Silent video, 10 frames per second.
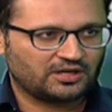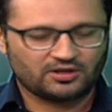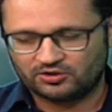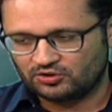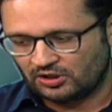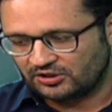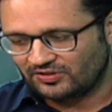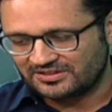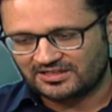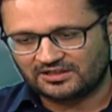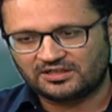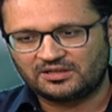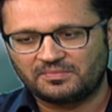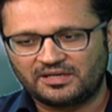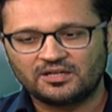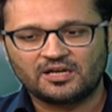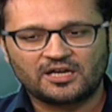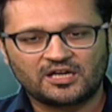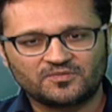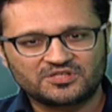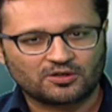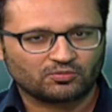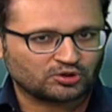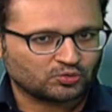a trust that he made in which there